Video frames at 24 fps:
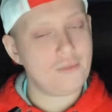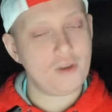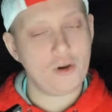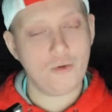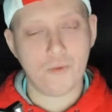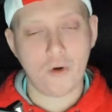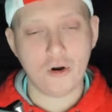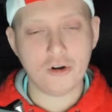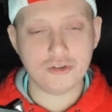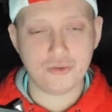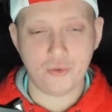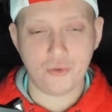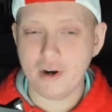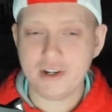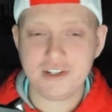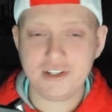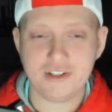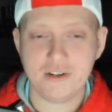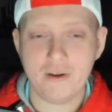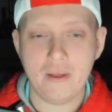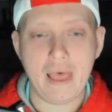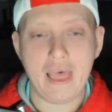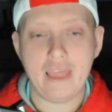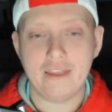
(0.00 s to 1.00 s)

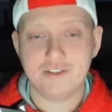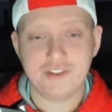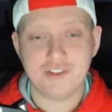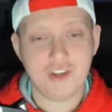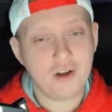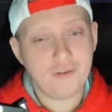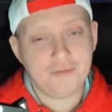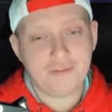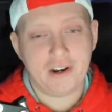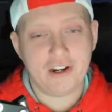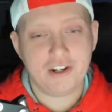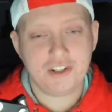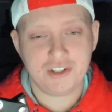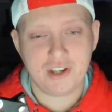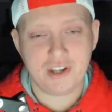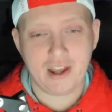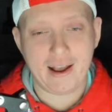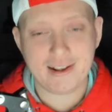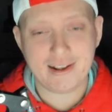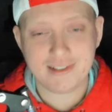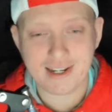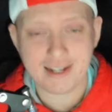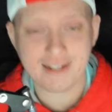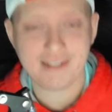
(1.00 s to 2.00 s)
Rolls-Royce still finished
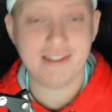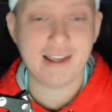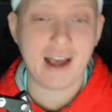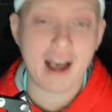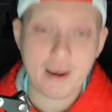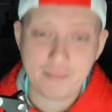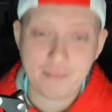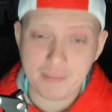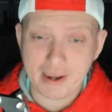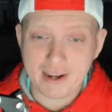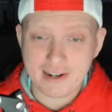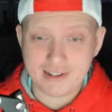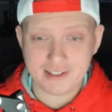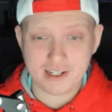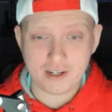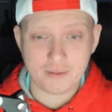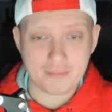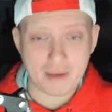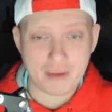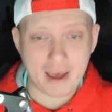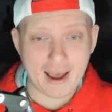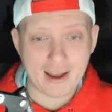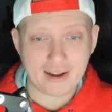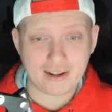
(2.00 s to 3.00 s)
as a top 18
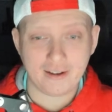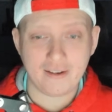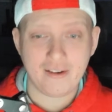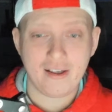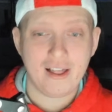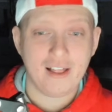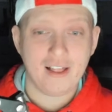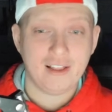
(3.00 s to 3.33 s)
back